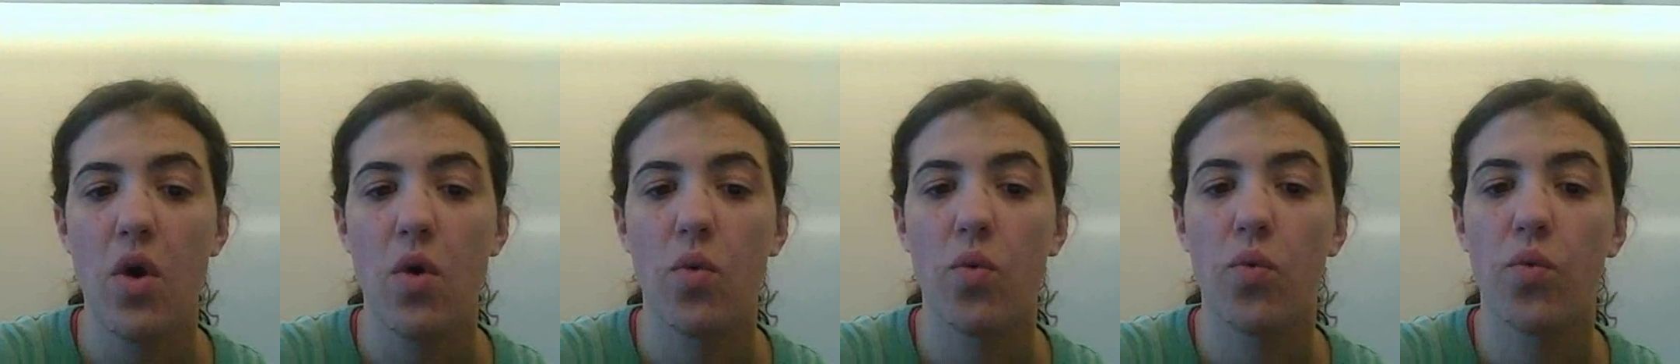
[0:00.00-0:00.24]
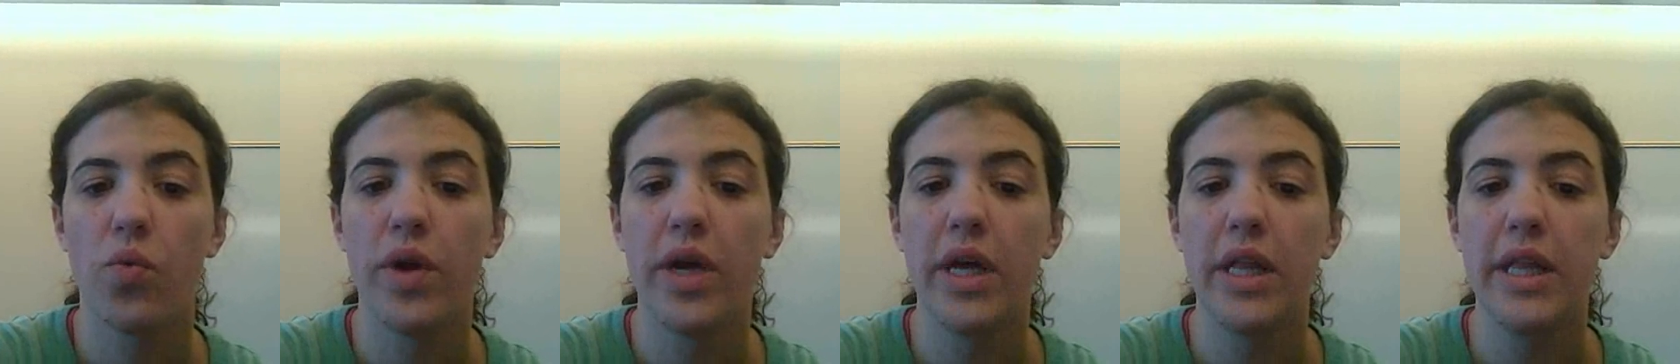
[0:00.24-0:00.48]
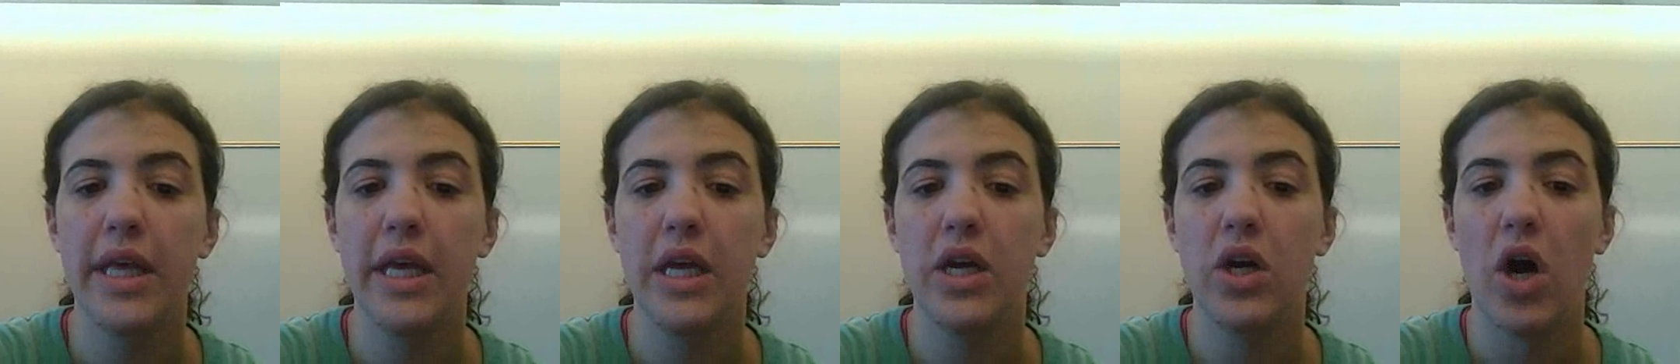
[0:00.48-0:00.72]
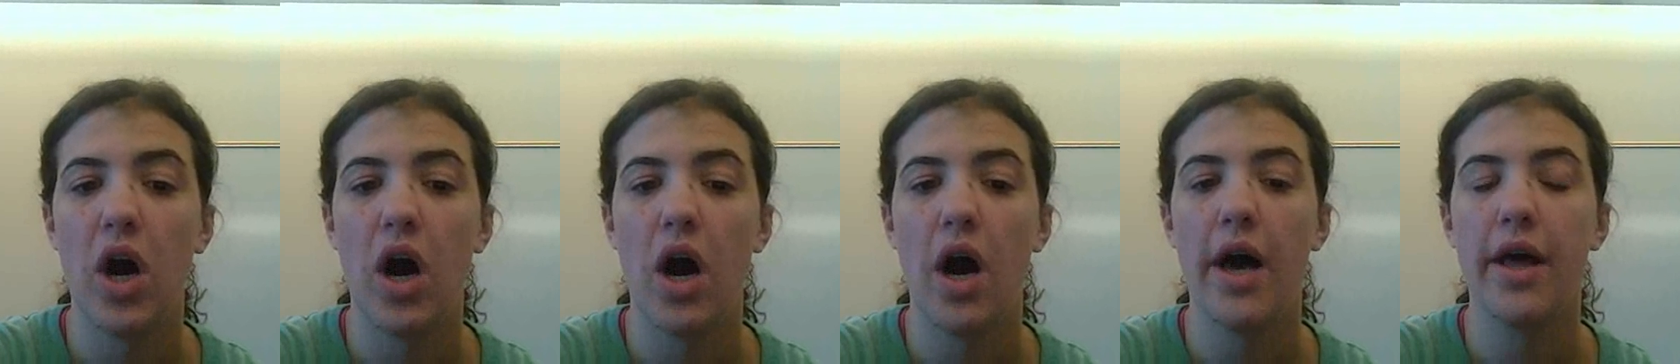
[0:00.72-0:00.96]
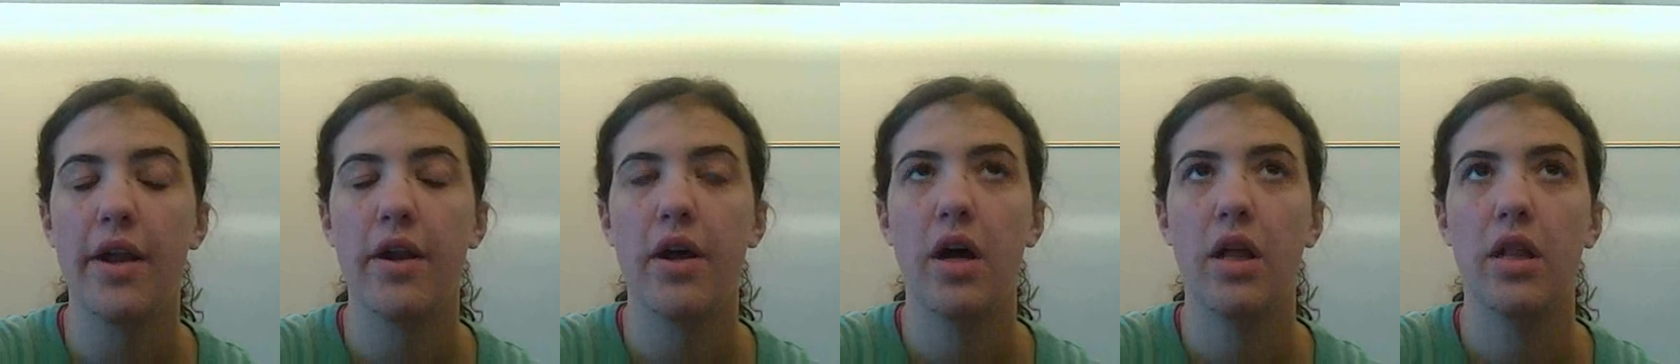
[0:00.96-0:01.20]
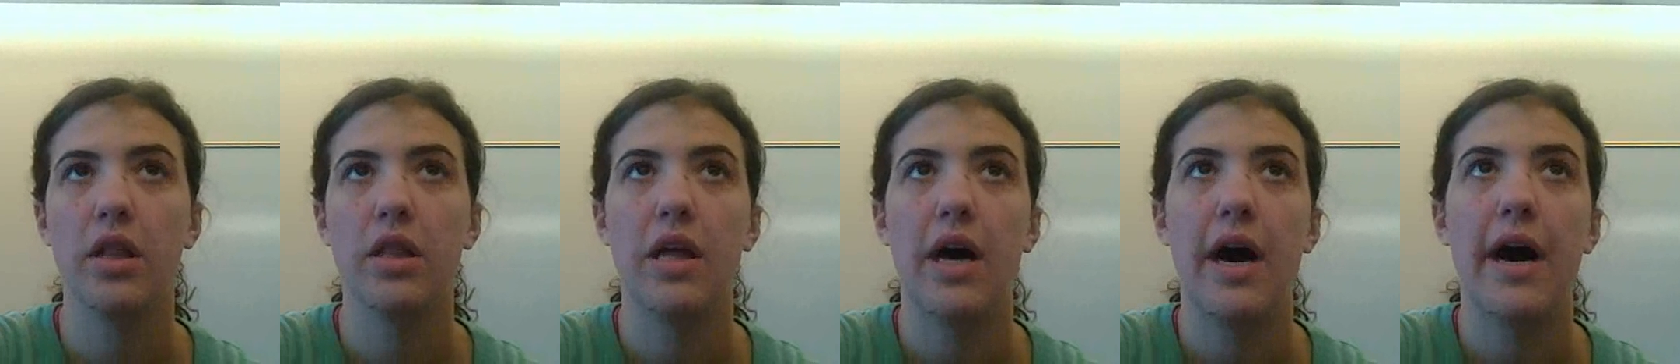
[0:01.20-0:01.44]
really caught
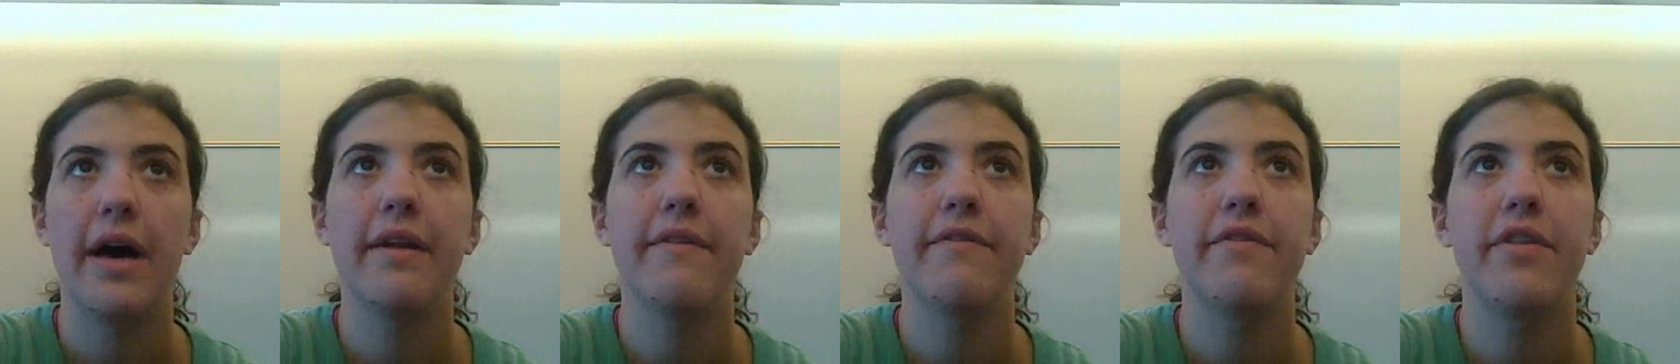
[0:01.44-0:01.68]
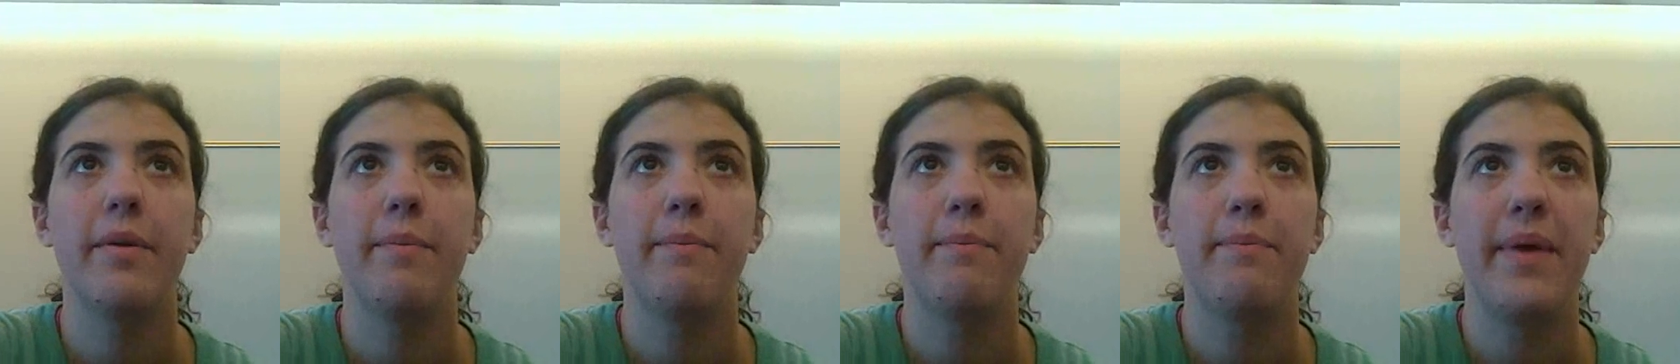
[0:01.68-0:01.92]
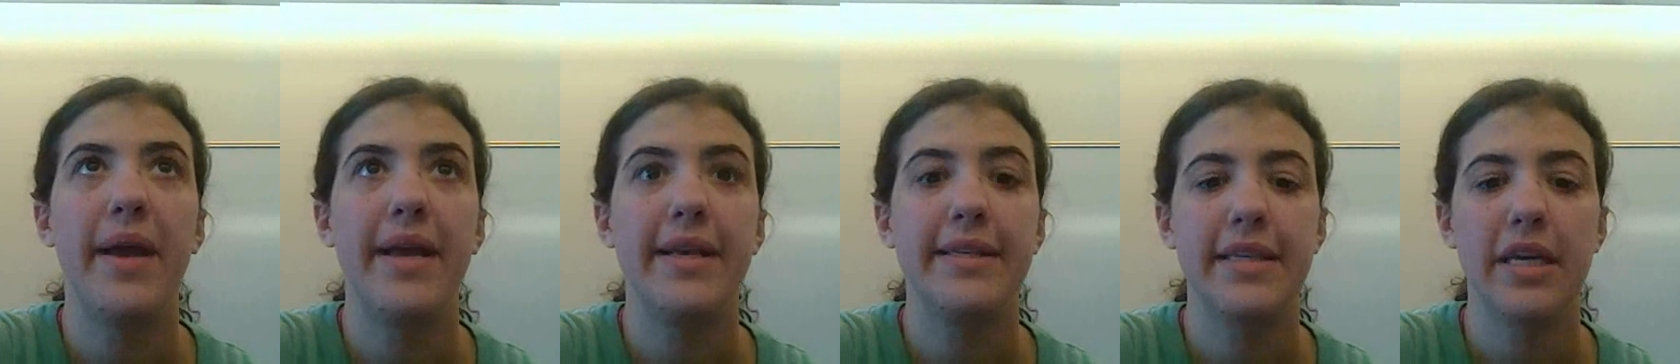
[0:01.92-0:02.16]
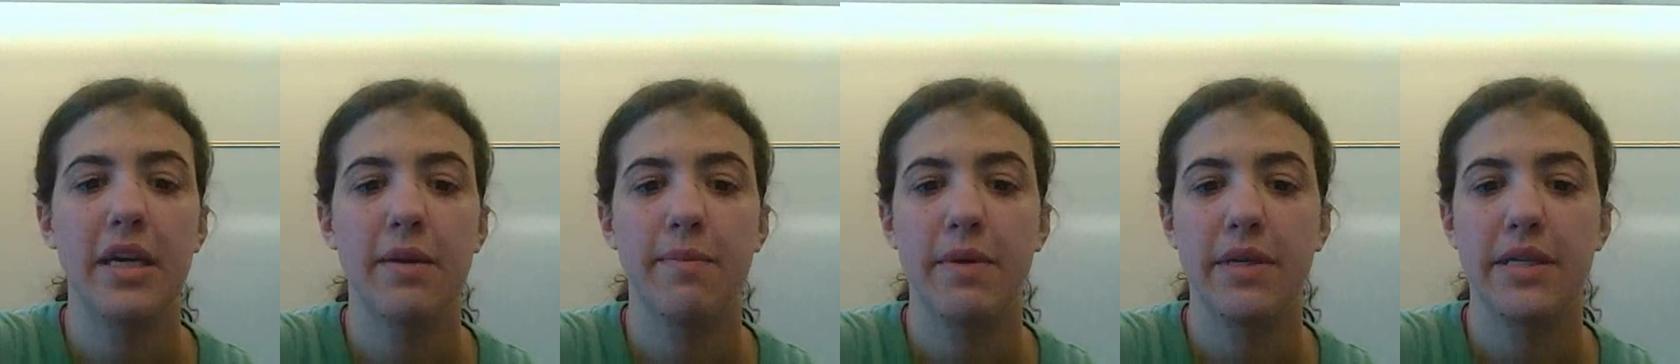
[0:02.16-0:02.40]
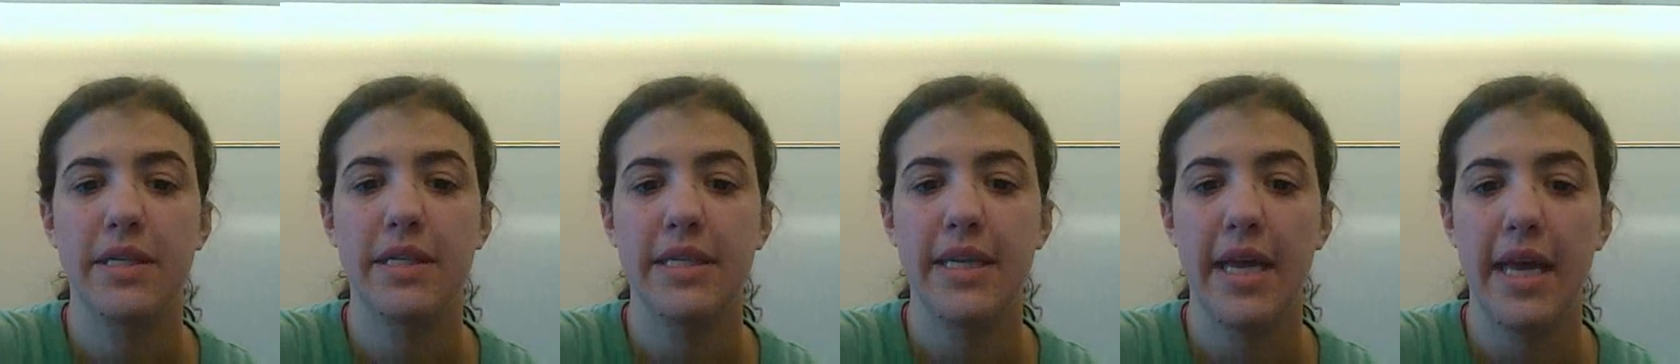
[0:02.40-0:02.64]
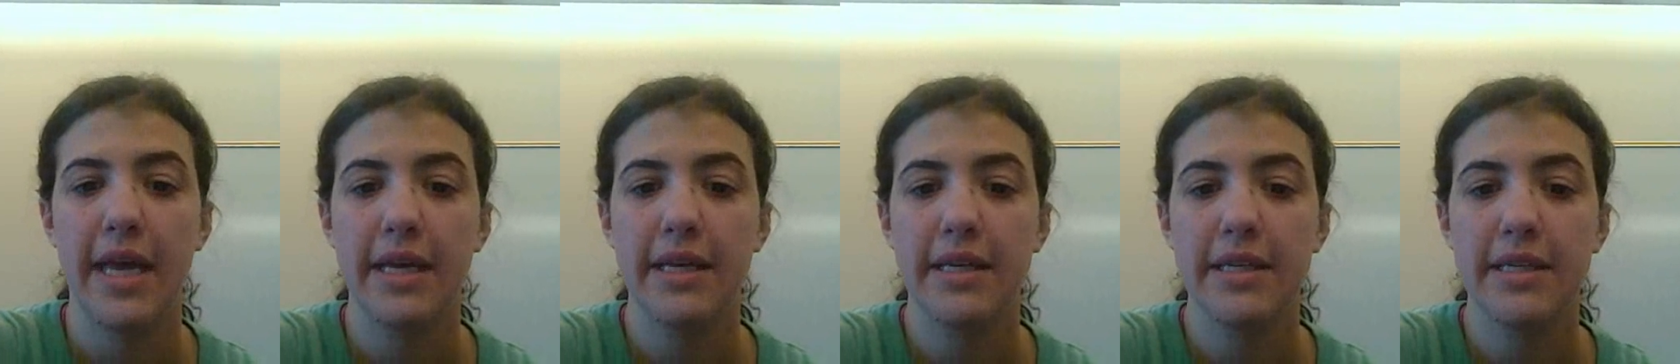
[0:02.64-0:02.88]
a lot of the basic
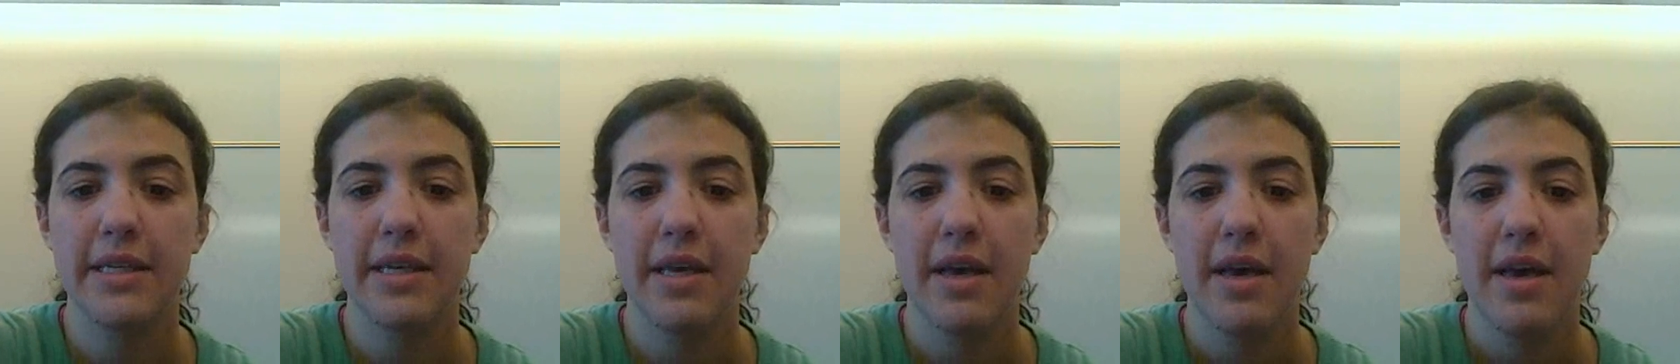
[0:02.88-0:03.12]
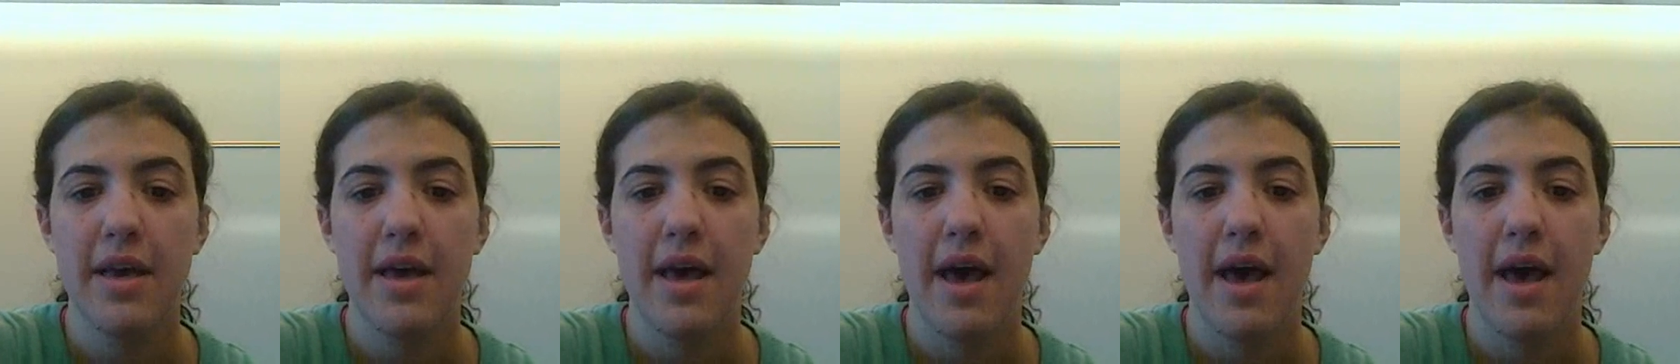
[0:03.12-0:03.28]
mistakes